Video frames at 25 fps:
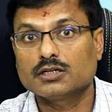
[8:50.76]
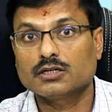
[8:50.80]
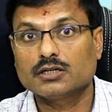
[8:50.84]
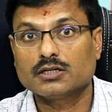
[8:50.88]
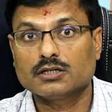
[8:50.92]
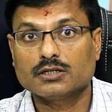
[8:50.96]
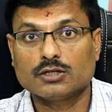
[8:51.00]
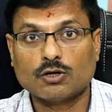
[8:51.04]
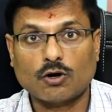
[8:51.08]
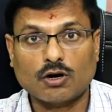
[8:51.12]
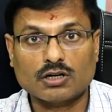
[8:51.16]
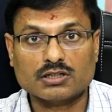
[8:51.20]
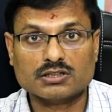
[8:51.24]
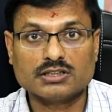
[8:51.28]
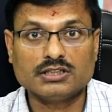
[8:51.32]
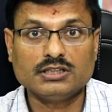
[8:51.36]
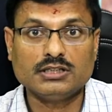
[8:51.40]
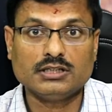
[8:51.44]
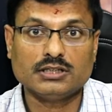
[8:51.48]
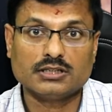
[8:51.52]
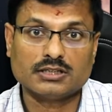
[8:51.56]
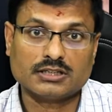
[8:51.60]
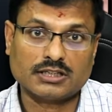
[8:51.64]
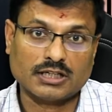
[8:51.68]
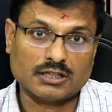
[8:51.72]
not
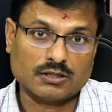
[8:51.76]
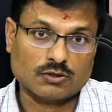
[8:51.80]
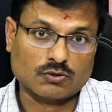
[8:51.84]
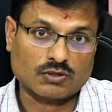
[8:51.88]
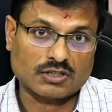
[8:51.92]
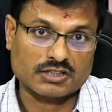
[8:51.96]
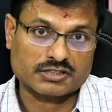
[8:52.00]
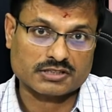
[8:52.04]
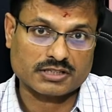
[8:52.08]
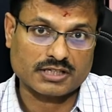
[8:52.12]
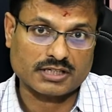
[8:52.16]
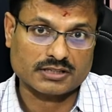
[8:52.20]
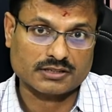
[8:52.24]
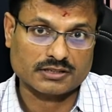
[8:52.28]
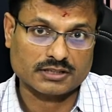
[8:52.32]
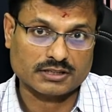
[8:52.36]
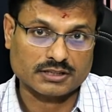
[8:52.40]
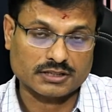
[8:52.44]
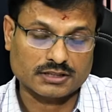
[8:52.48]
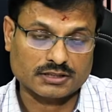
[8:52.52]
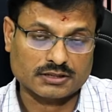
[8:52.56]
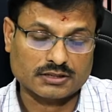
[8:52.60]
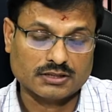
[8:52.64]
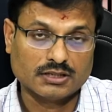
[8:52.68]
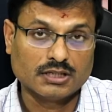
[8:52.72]
the tendo-Achilles
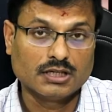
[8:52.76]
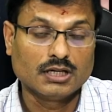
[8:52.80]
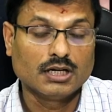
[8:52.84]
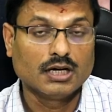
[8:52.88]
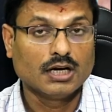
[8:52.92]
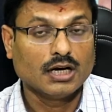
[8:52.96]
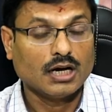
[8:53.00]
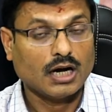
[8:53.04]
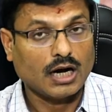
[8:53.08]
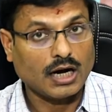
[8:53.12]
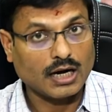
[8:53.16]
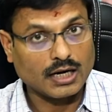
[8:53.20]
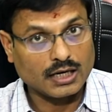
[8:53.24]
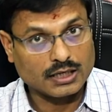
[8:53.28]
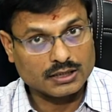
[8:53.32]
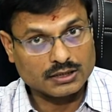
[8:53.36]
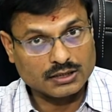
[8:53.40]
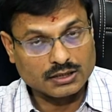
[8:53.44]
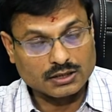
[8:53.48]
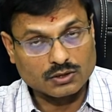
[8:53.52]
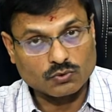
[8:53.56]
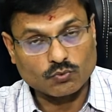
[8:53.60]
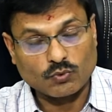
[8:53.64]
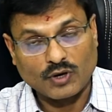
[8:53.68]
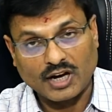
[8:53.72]
lengthening.
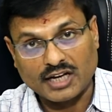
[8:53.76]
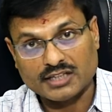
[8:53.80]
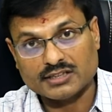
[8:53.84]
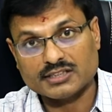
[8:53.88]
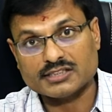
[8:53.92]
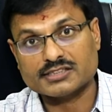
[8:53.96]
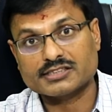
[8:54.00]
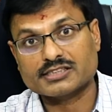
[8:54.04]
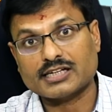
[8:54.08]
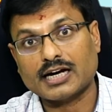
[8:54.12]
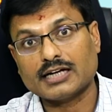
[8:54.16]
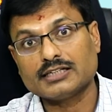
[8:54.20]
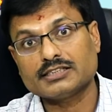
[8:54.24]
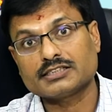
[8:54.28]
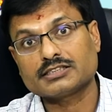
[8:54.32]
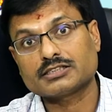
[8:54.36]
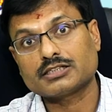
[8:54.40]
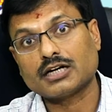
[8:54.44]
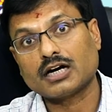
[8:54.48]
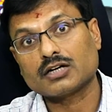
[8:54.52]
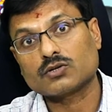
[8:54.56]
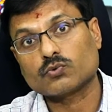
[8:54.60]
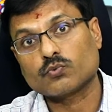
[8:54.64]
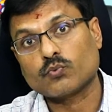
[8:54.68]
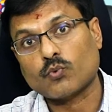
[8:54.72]
And when the child
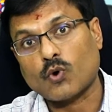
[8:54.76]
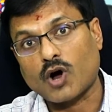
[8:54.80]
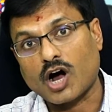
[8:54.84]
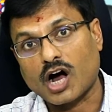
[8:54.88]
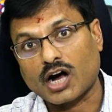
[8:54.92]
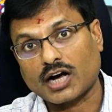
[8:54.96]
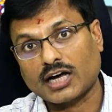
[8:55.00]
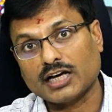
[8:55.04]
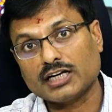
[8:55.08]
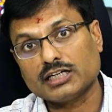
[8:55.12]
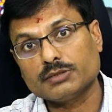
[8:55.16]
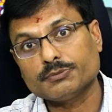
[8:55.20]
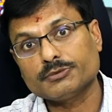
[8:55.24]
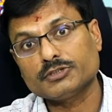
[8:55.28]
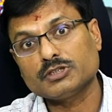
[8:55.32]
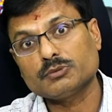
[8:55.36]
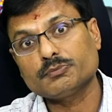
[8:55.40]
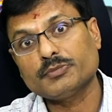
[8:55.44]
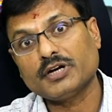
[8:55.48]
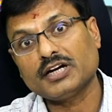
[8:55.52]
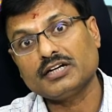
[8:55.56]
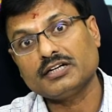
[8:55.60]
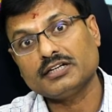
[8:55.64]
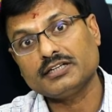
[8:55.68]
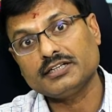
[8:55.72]
start walking with the
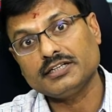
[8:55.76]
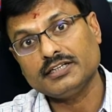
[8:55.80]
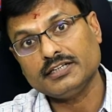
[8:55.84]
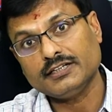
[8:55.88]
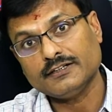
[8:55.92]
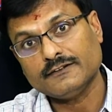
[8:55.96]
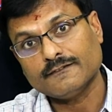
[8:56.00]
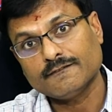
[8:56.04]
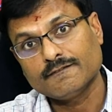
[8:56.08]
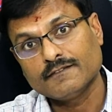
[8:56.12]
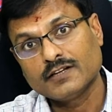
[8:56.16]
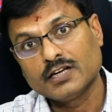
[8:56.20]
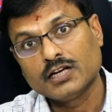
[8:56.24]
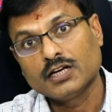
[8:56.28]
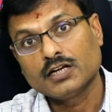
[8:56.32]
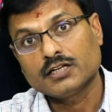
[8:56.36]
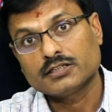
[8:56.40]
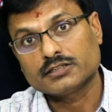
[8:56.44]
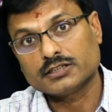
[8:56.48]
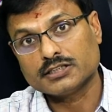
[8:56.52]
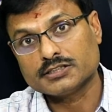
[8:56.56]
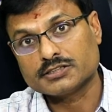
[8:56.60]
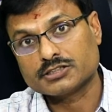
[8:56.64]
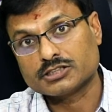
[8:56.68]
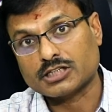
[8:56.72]
bent knee,
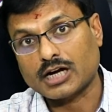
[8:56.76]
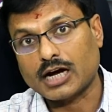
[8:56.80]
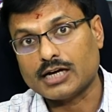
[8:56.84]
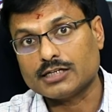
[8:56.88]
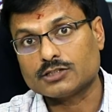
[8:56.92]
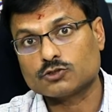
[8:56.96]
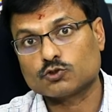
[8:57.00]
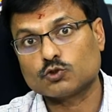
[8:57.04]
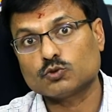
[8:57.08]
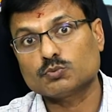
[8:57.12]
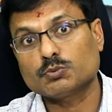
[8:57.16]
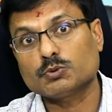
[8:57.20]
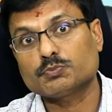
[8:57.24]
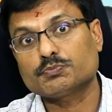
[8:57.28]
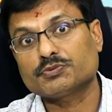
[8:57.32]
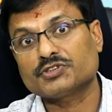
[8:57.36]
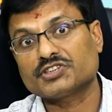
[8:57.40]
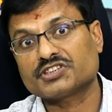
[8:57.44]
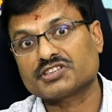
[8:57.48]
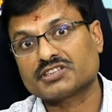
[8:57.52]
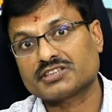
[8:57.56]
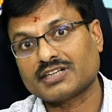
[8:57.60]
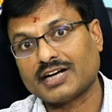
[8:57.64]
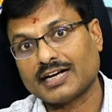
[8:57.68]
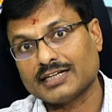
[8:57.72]
then child should be
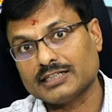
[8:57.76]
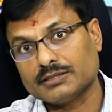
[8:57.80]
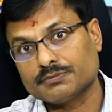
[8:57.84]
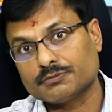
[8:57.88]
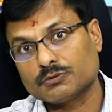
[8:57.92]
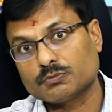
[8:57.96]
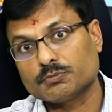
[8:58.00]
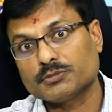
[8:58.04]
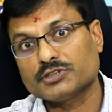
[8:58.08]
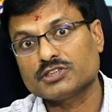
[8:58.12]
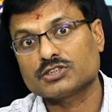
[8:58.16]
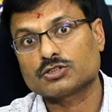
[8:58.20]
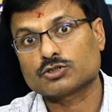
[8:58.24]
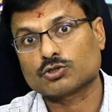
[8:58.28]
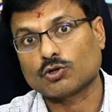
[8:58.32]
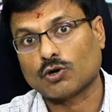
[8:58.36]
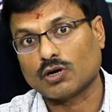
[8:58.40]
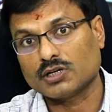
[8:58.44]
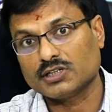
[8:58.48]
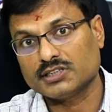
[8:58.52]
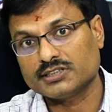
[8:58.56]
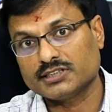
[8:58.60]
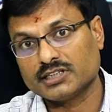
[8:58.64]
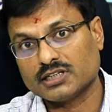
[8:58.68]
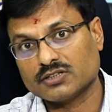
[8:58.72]
prescribed with
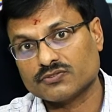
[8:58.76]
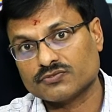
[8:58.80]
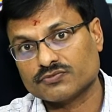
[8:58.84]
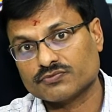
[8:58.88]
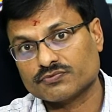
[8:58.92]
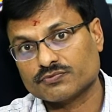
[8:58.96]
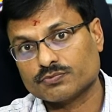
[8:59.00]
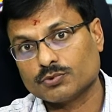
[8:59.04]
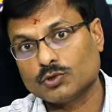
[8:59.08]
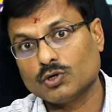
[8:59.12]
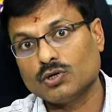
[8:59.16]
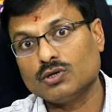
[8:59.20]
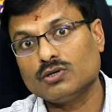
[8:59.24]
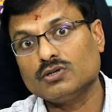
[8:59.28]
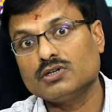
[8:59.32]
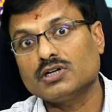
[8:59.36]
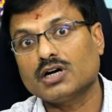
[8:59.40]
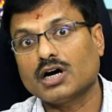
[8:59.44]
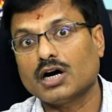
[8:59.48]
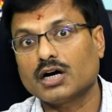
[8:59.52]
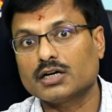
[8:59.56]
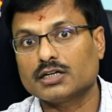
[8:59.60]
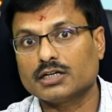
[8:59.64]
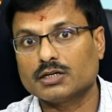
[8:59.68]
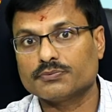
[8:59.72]
solid F4
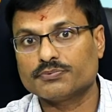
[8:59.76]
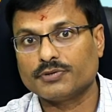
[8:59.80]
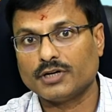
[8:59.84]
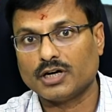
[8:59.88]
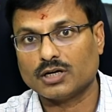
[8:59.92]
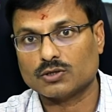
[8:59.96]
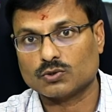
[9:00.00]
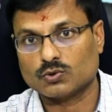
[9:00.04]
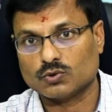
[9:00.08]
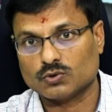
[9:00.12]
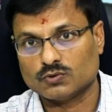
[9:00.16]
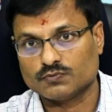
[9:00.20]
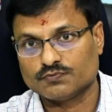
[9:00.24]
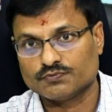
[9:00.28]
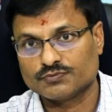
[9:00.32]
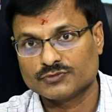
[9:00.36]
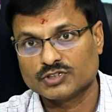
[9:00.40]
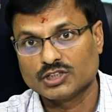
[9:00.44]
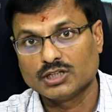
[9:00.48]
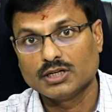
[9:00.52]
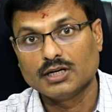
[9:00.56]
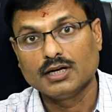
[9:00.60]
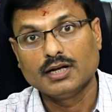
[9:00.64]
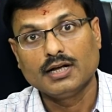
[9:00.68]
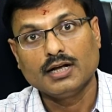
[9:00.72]
or FRO.
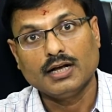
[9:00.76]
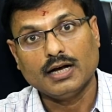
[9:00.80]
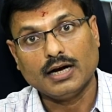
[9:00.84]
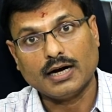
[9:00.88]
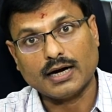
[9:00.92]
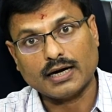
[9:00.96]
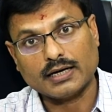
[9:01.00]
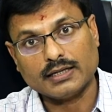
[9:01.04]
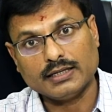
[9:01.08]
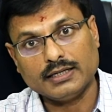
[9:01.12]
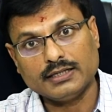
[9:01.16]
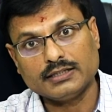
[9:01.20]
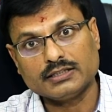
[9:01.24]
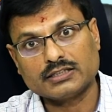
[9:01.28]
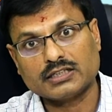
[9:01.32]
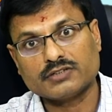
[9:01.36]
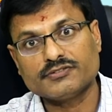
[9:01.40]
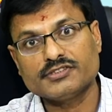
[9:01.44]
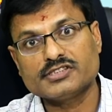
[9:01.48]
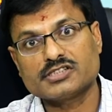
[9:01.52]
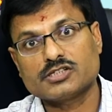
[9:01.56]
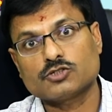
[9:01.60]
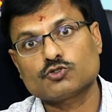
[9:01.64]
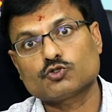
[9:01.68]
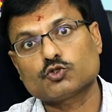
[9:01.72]
Early
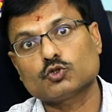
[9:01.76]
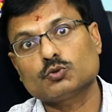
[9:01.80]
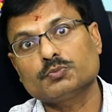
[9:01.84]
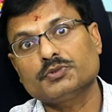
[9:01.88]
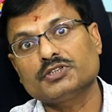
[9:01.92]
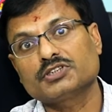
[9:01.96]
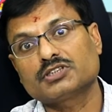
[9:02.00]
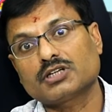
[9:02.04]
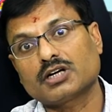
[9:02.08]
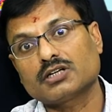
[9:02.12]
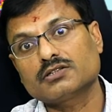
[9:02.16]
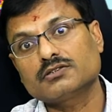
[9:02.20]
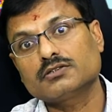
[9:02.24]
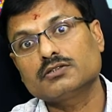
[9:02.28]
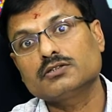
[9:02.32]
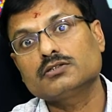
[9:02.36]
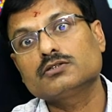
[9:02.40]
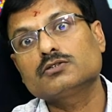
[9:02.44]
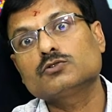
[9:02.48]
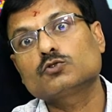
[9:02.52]
intervention should be done